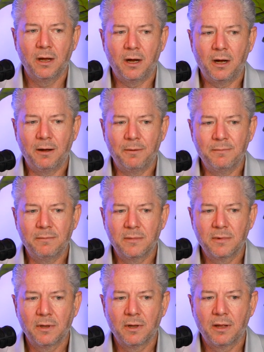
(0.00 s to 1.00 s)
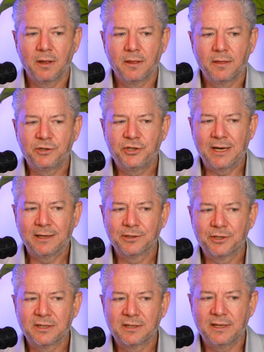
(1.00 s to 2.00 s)
The
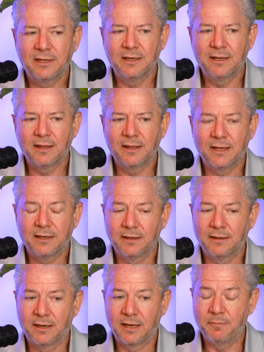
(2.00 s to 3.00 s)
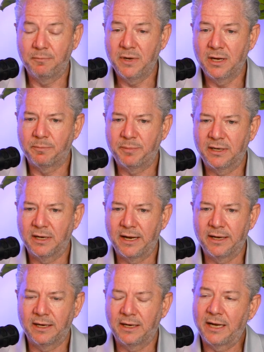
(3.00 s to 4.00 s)
challenges that keep me up at
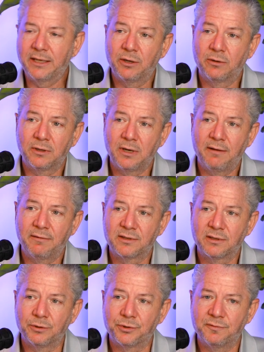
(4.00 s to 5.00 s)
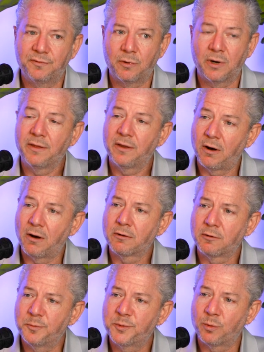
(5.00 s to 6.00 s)
night, and I don't have the solution for, and there are
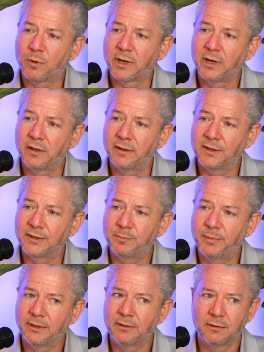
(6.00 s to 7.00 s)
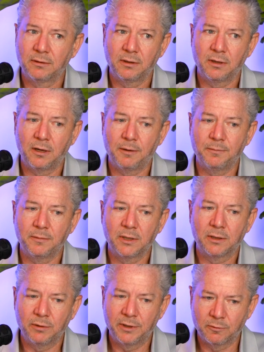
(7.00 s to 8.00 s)
groups working on this, but
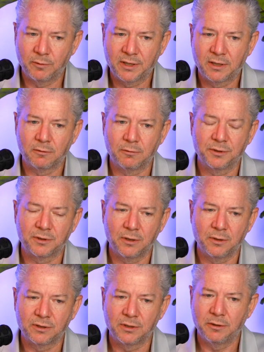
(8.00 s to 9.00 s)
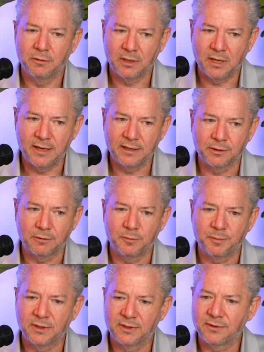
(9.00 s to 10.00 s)
including Rick Caruso's, and ULI has a
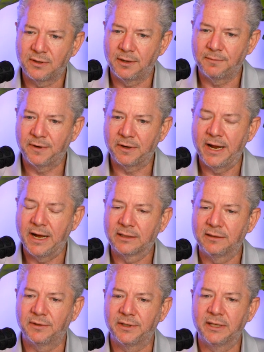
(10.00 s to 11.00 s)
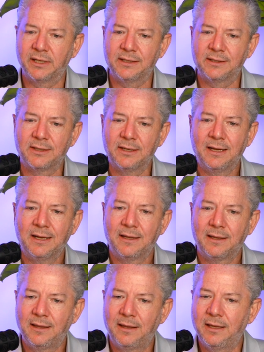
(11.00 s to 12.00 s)
group that's very actively, is
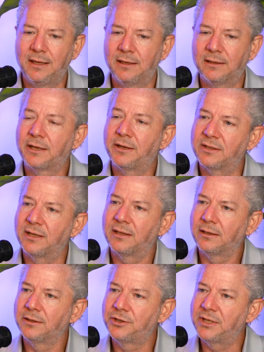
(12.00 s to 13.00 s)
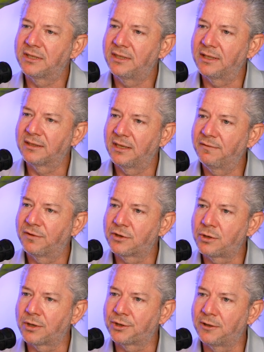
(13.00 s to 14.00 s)
like you said, the logistics, the
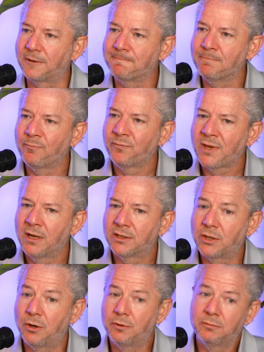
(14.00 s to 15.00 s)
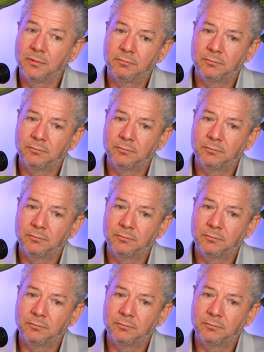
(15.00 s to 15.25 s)
infrastructure. So